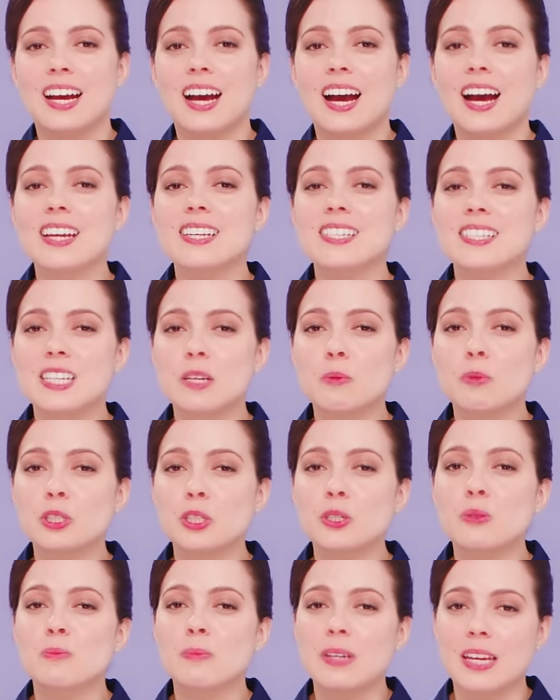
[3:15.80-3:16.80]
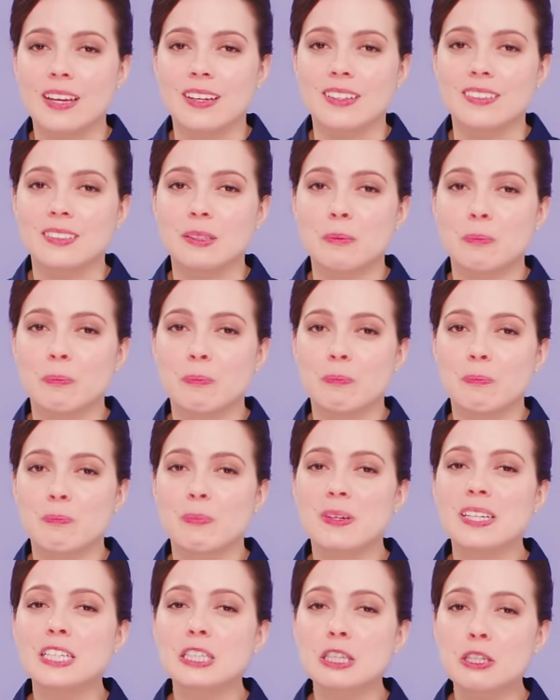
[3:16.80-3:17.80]
I see what you mean,
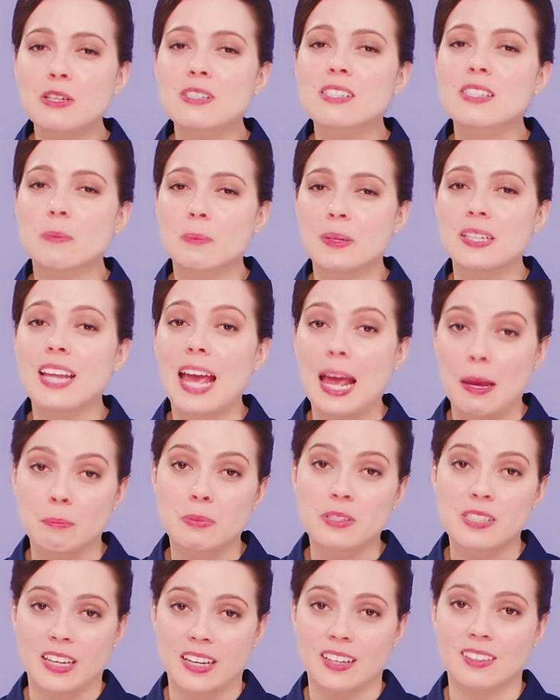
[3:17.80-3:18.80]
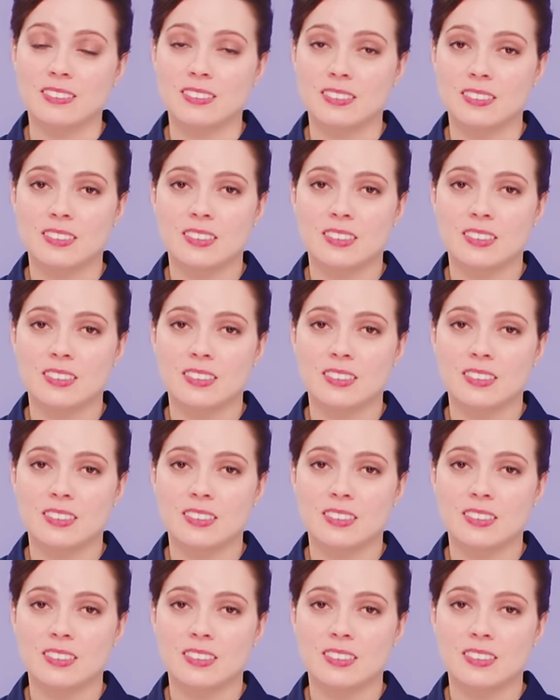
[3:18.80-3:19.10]
but it looks a bit empty.